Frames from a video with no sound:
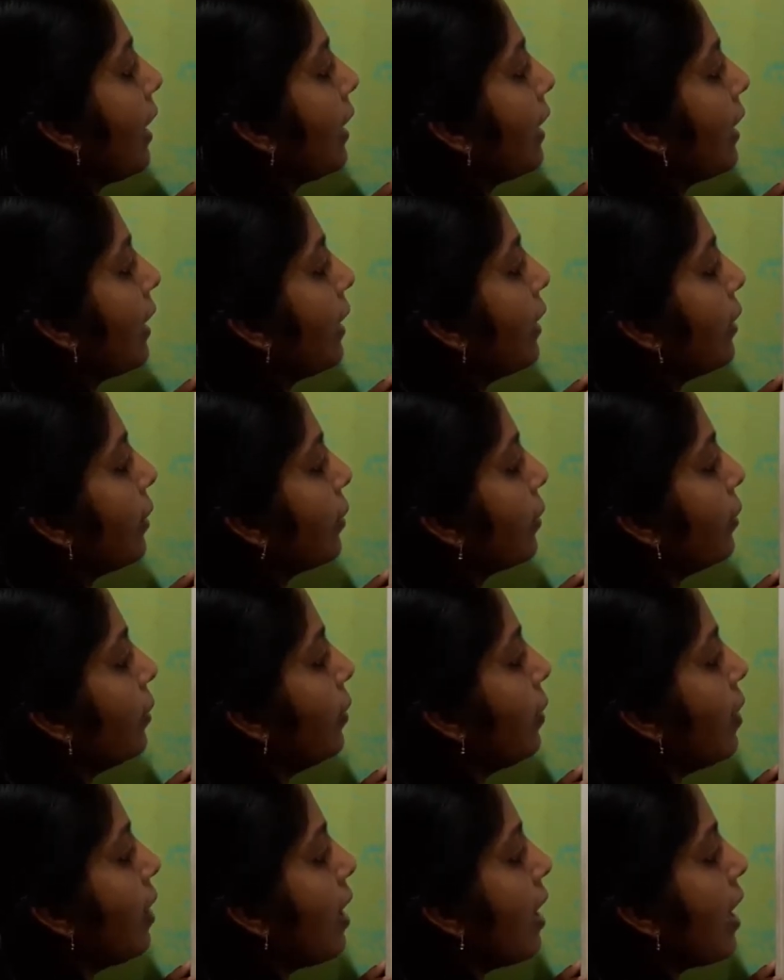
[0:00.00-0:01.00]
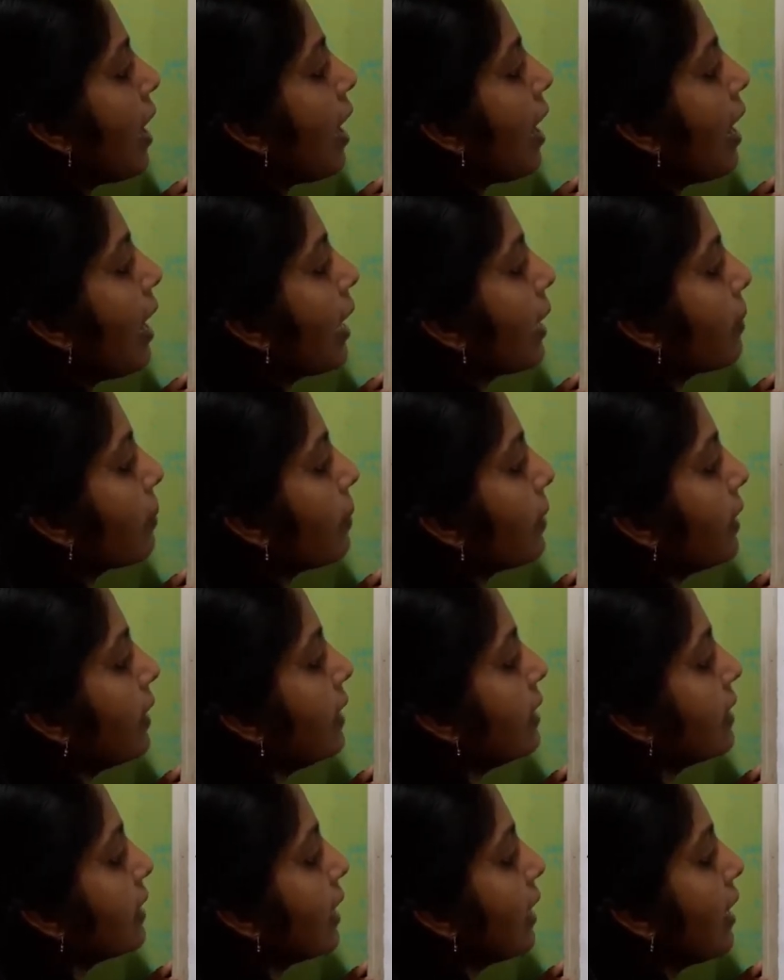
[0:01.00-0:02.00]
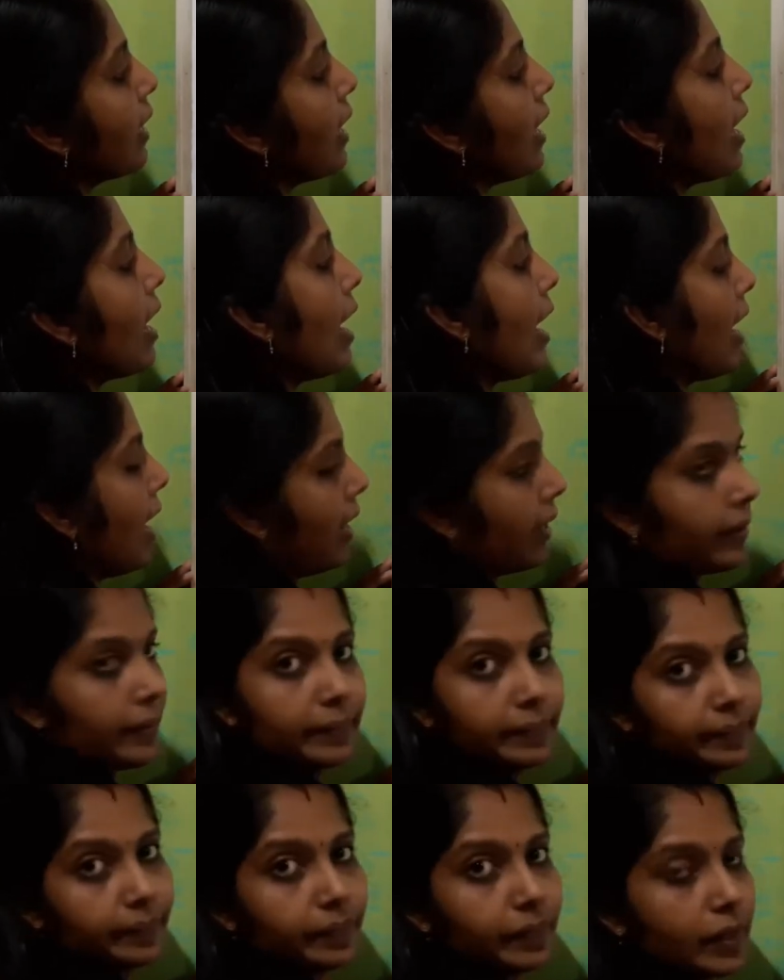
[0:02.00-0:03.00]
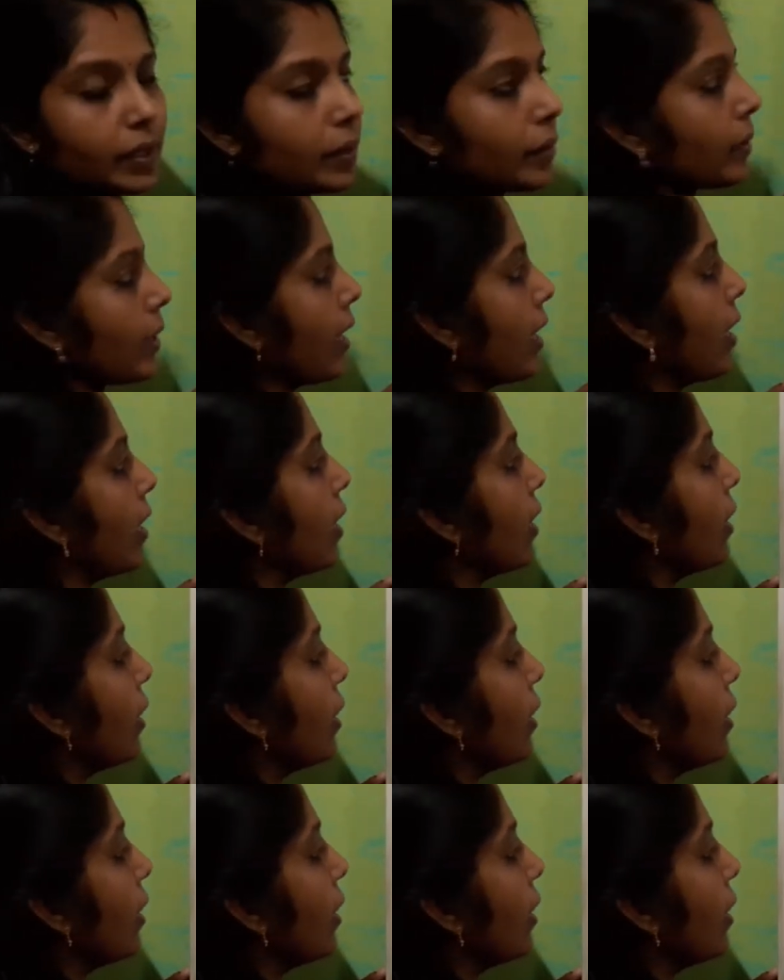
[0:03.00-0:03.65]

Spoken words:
into R plus R. Okay.